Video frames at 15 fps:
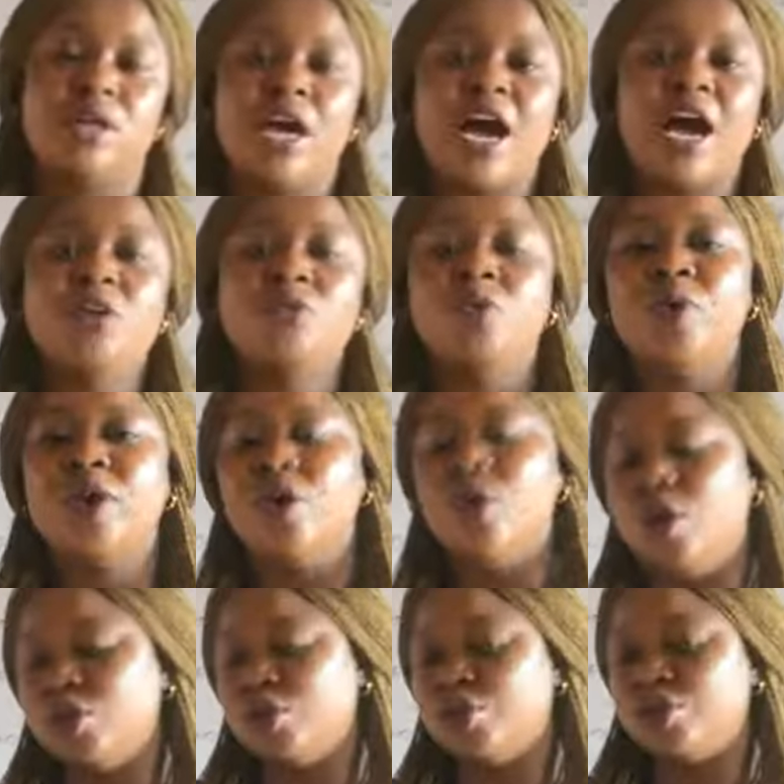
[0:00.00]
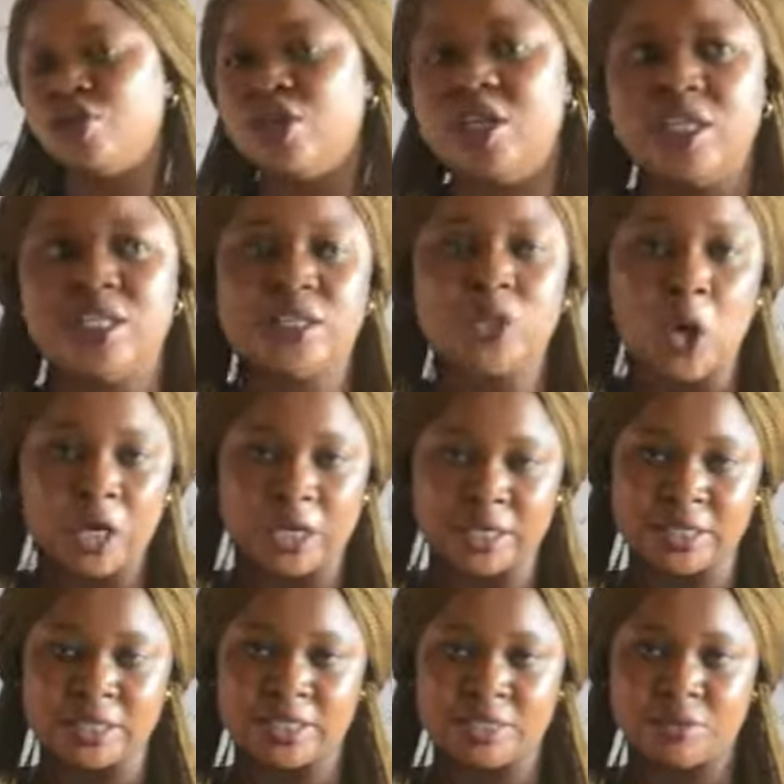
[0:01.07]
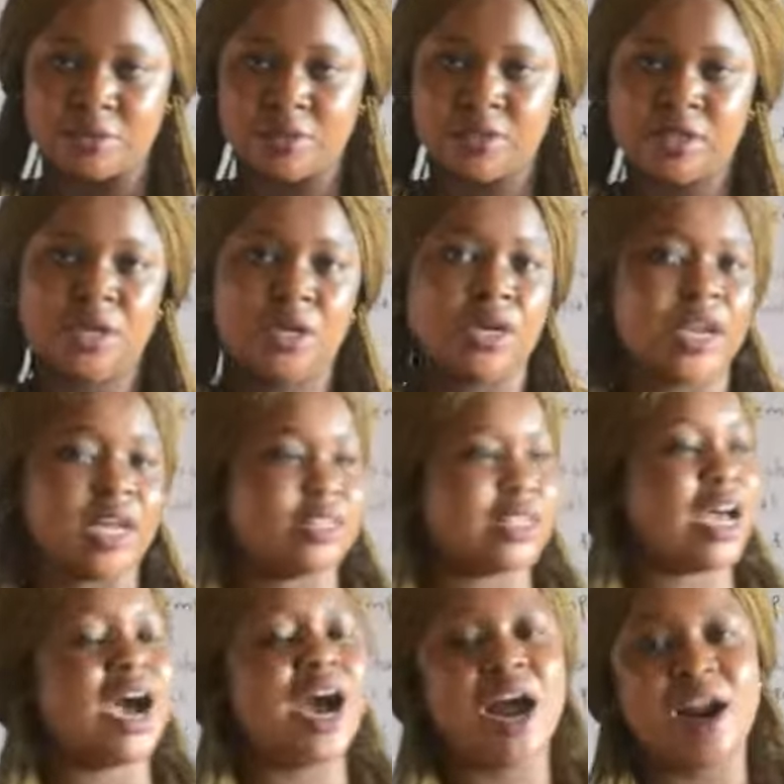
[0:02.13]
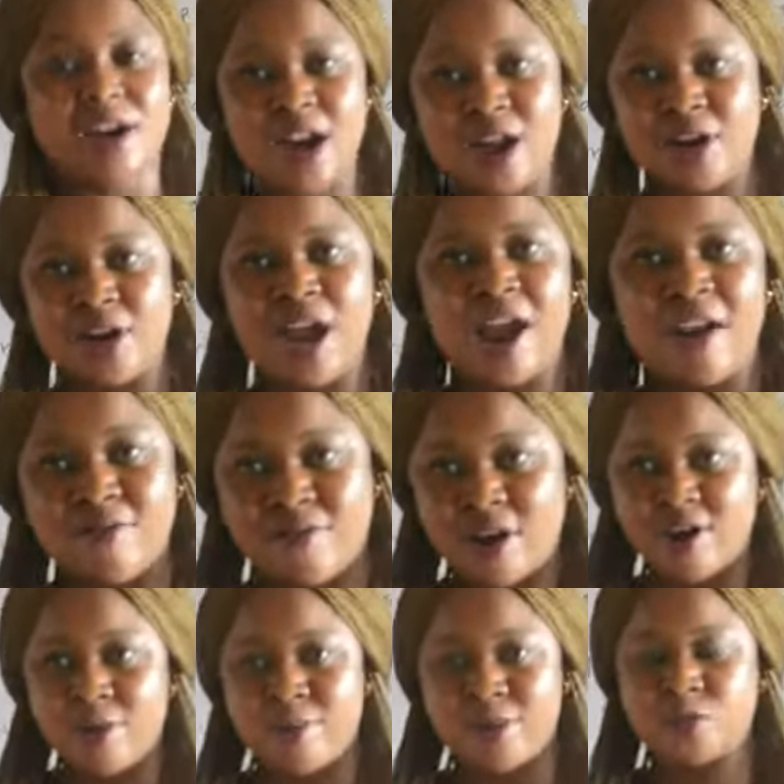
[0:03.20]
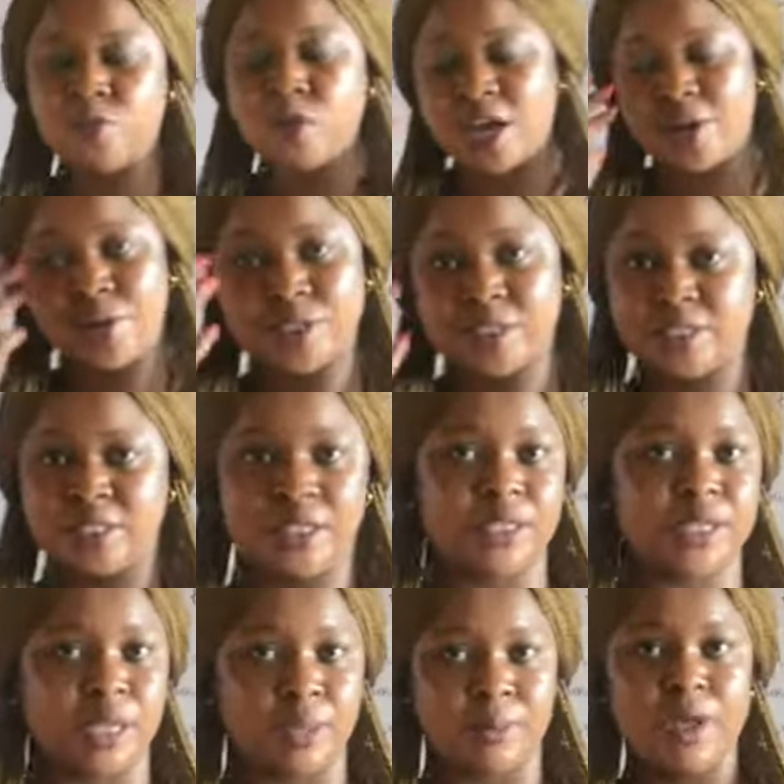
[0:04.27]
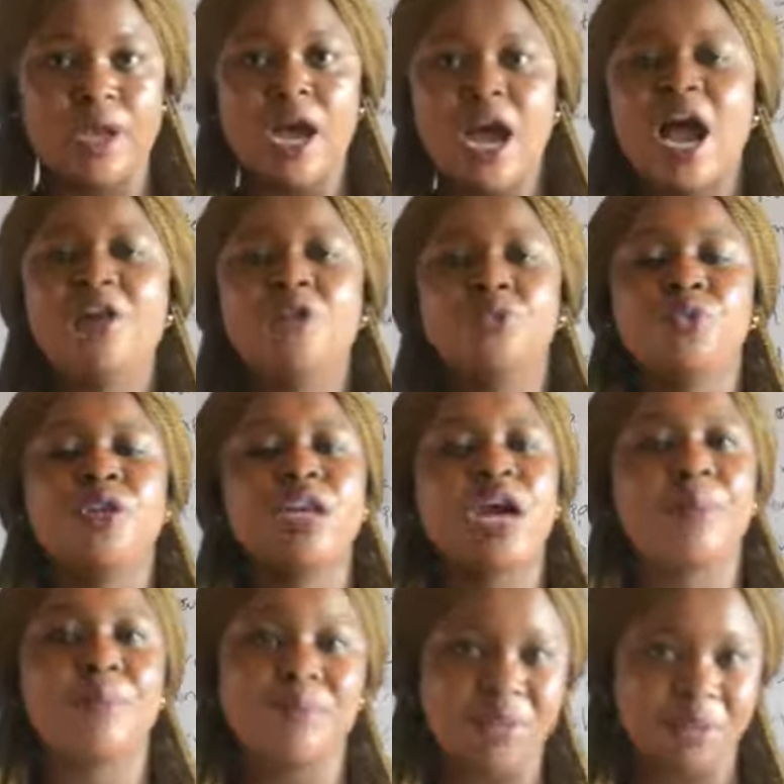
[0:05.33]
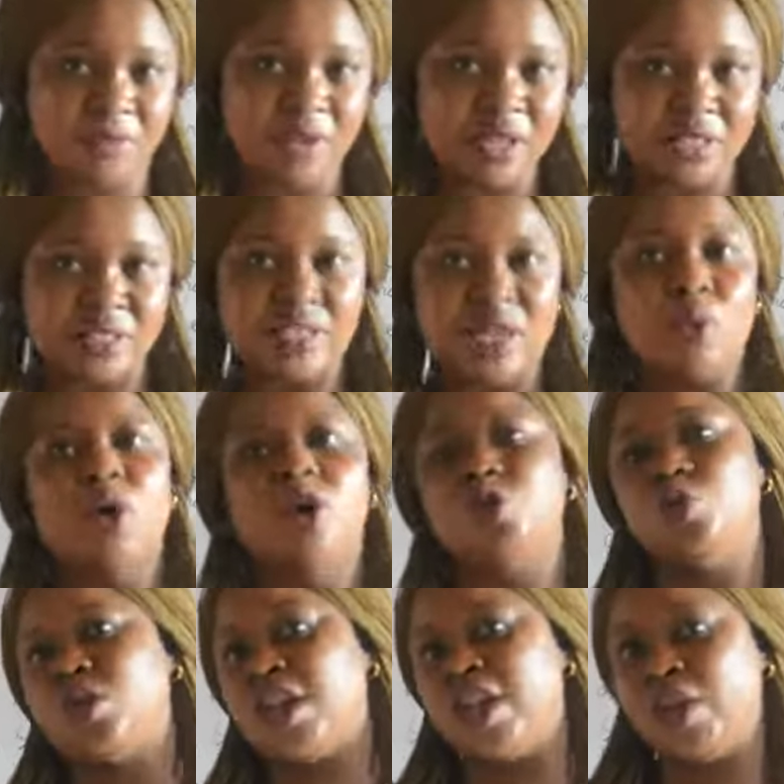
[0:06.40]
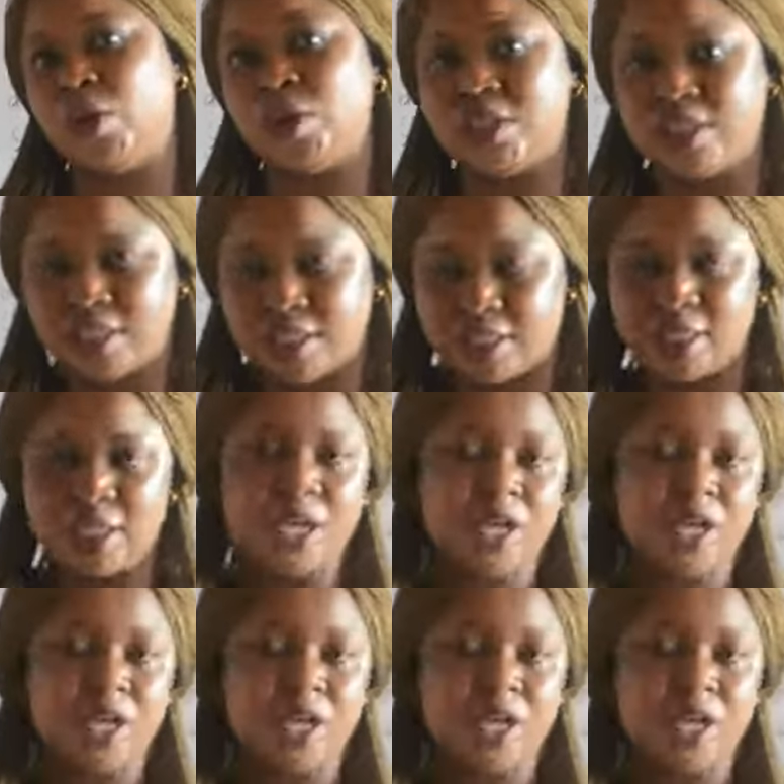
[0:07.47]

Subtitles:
How do we control these organisms that are around our environment? We cannot see them. How do we now prevent them? What we cannot see?